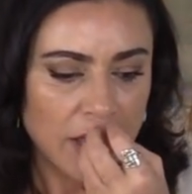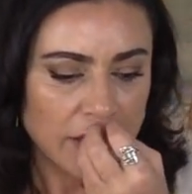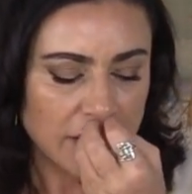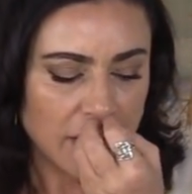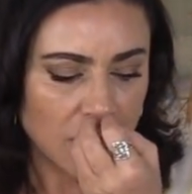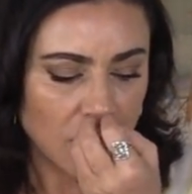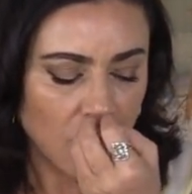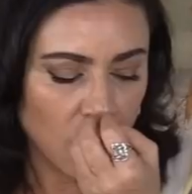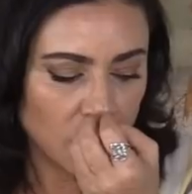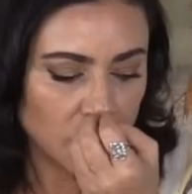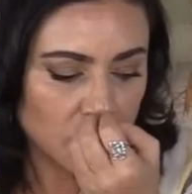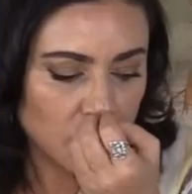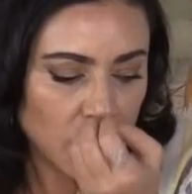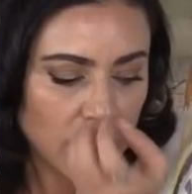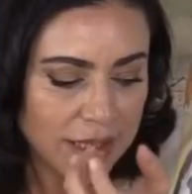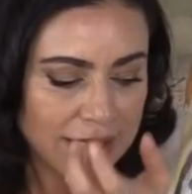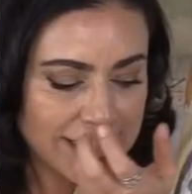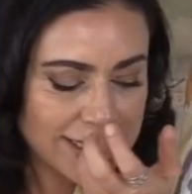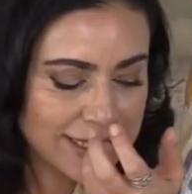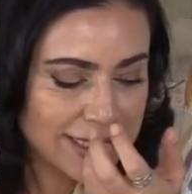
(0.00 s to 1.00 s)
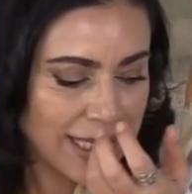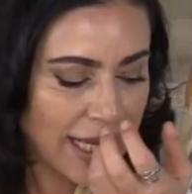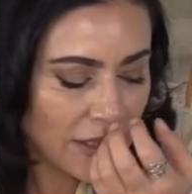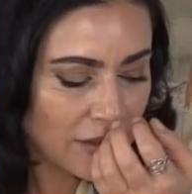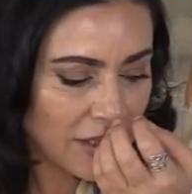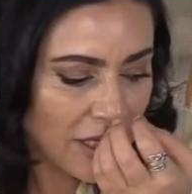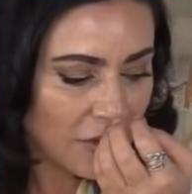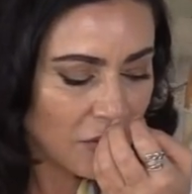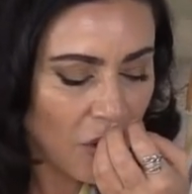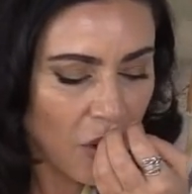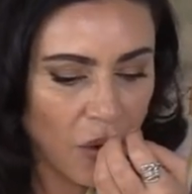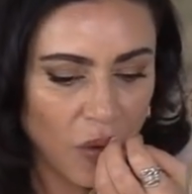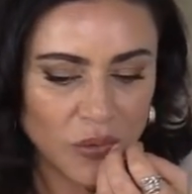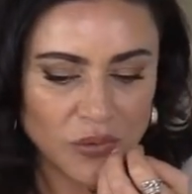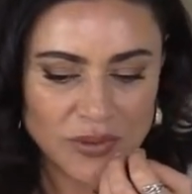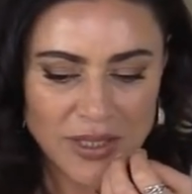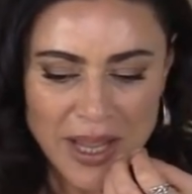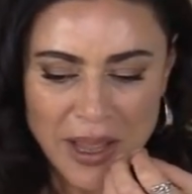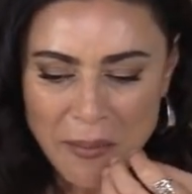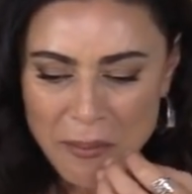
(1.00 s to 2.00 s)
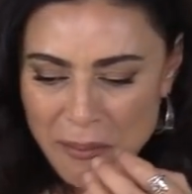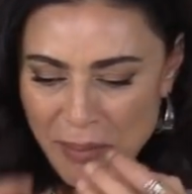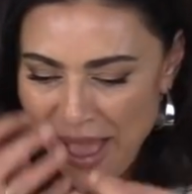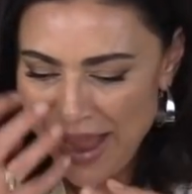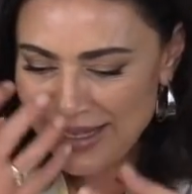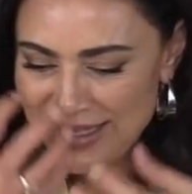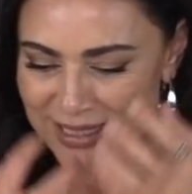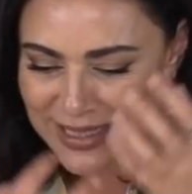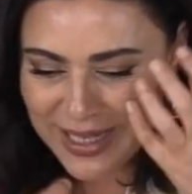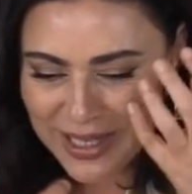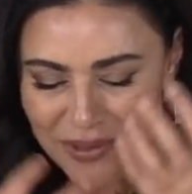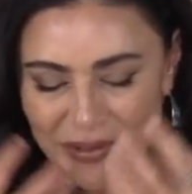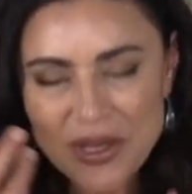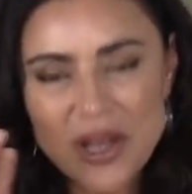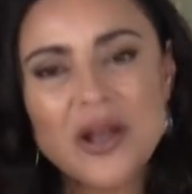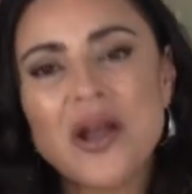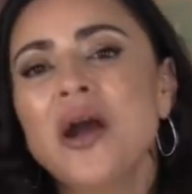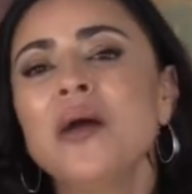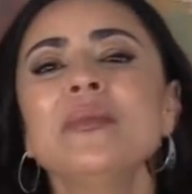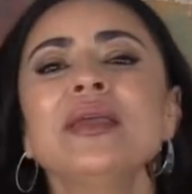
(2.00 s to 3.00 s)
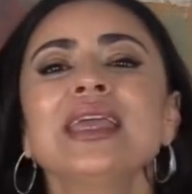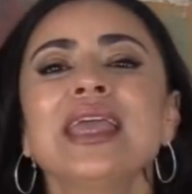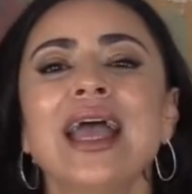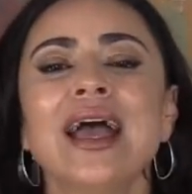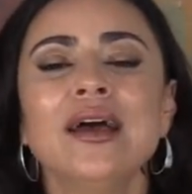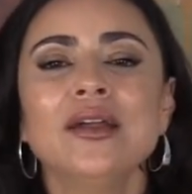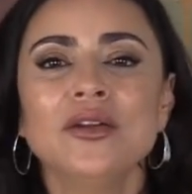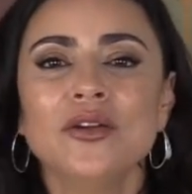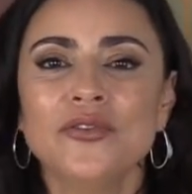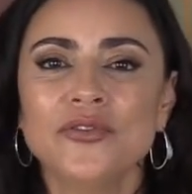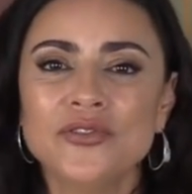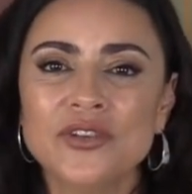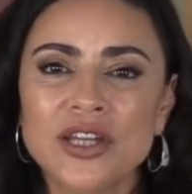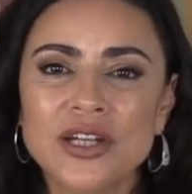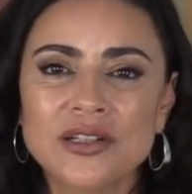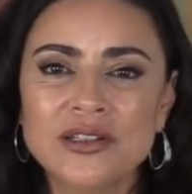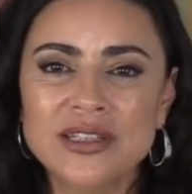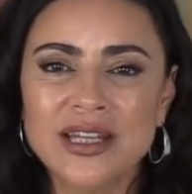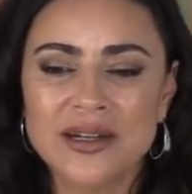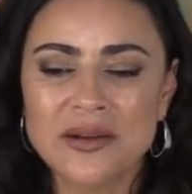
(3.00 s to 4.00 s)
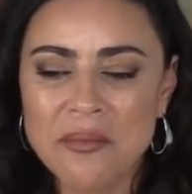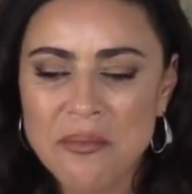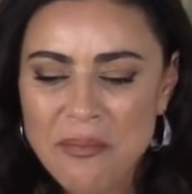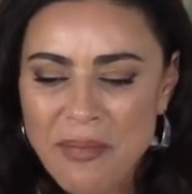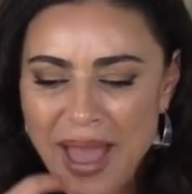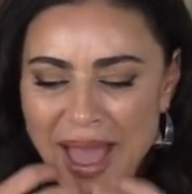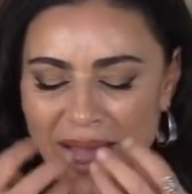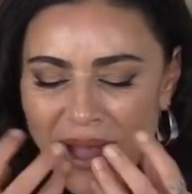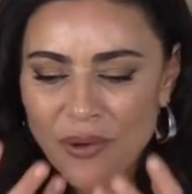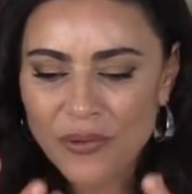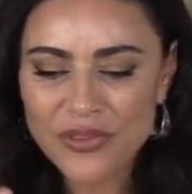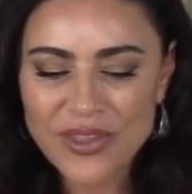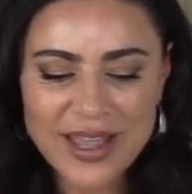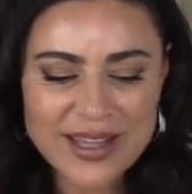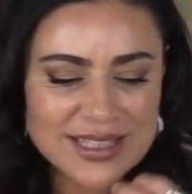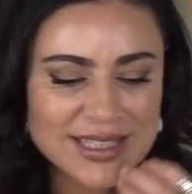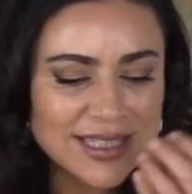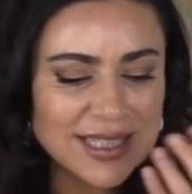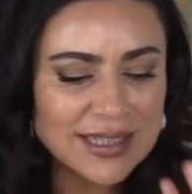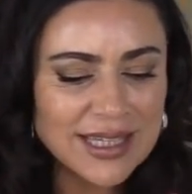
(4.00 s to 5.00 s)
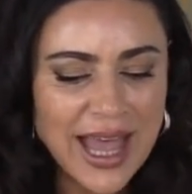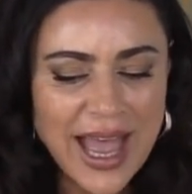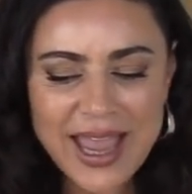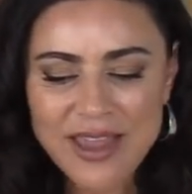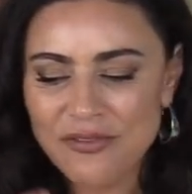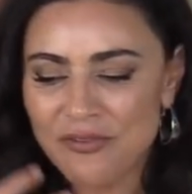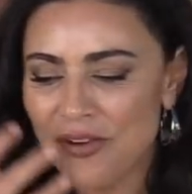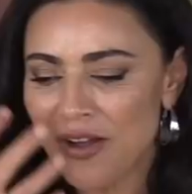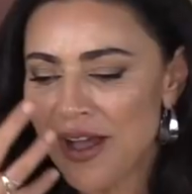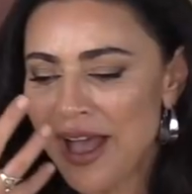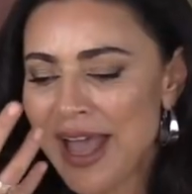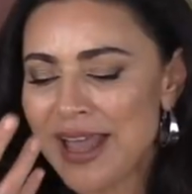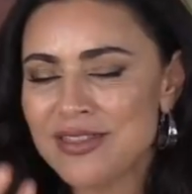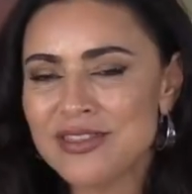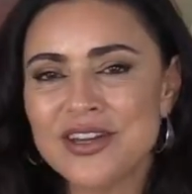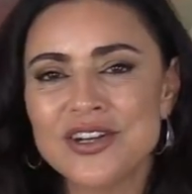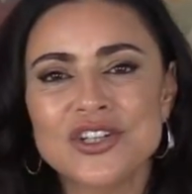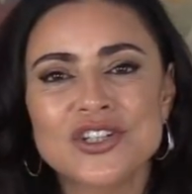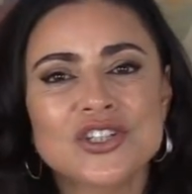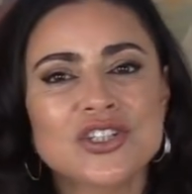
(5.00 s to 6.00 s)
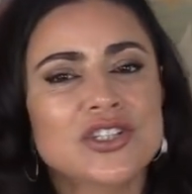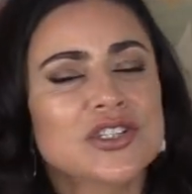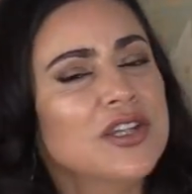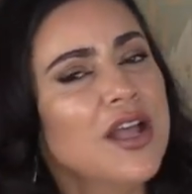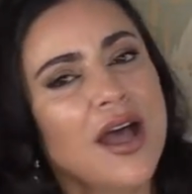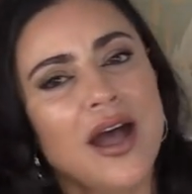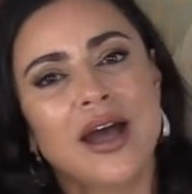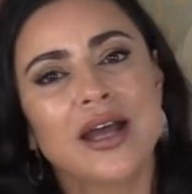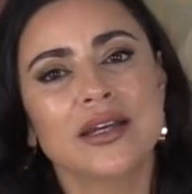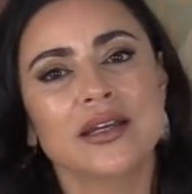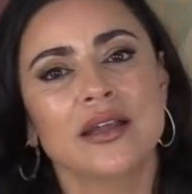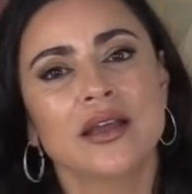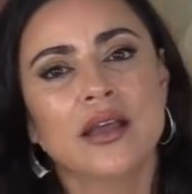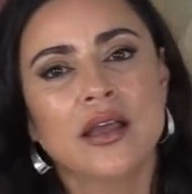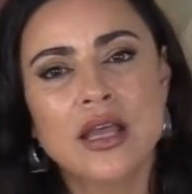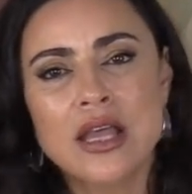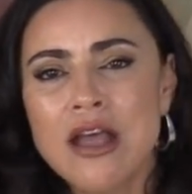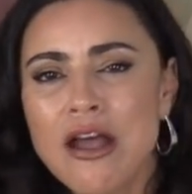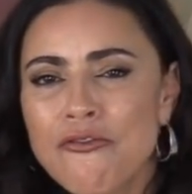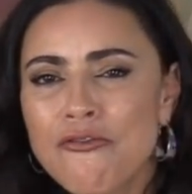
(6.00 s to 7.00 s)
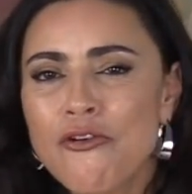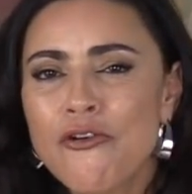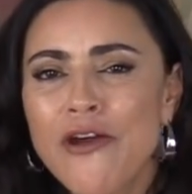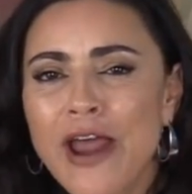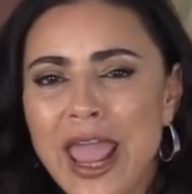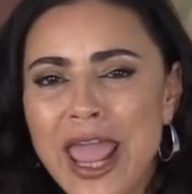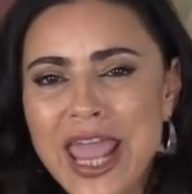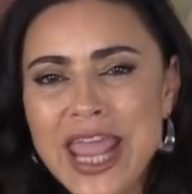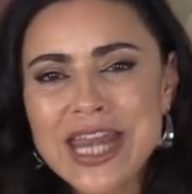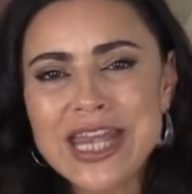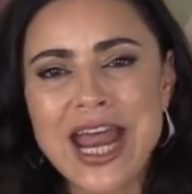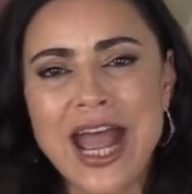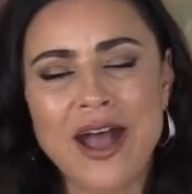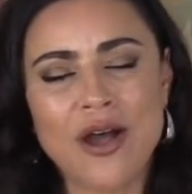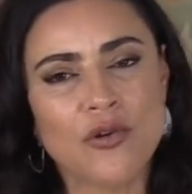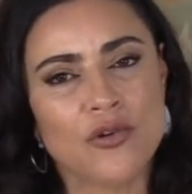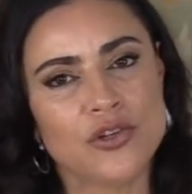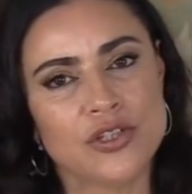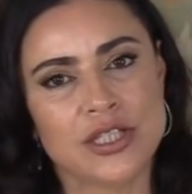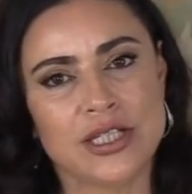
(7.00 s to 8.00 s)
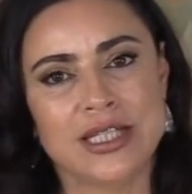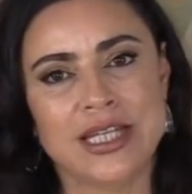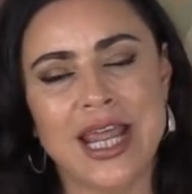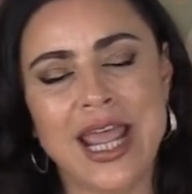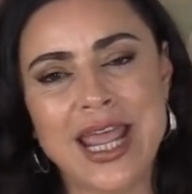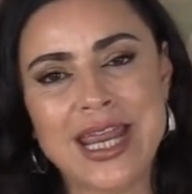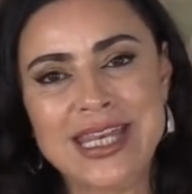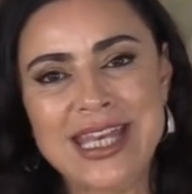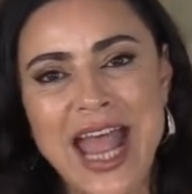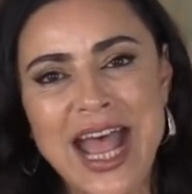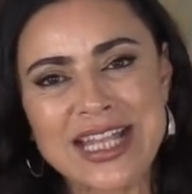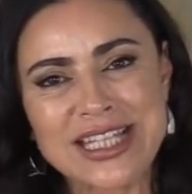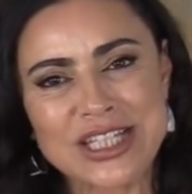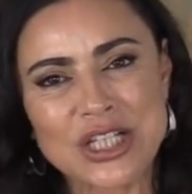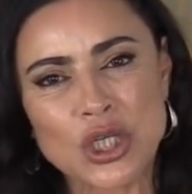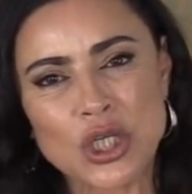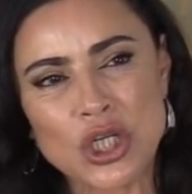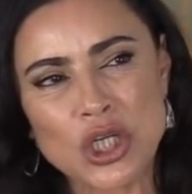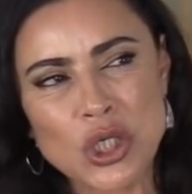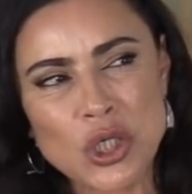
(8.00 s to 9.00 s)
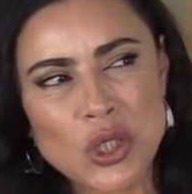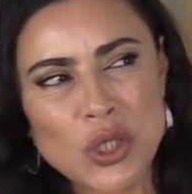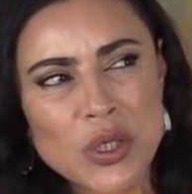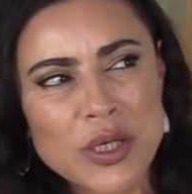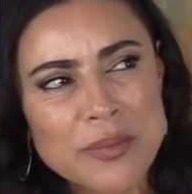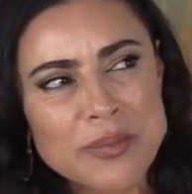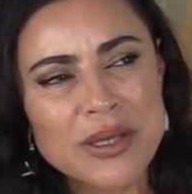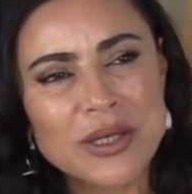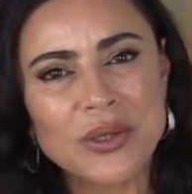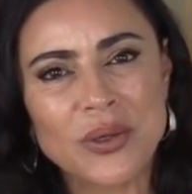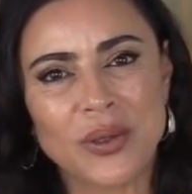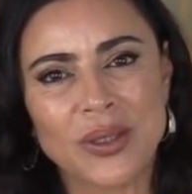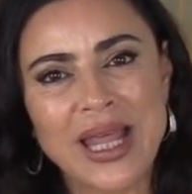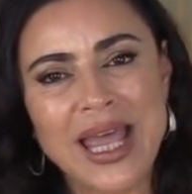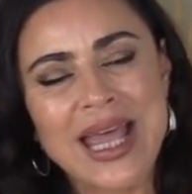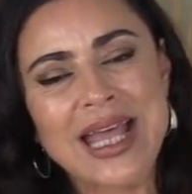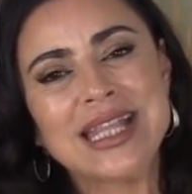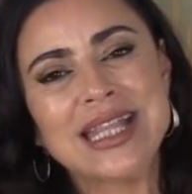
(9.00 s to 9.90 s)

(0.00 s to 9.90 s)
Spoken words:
Their own mucus, their own bacteria coming out of their mouth and saliva and their snot for 8 hours a day. That's criminal.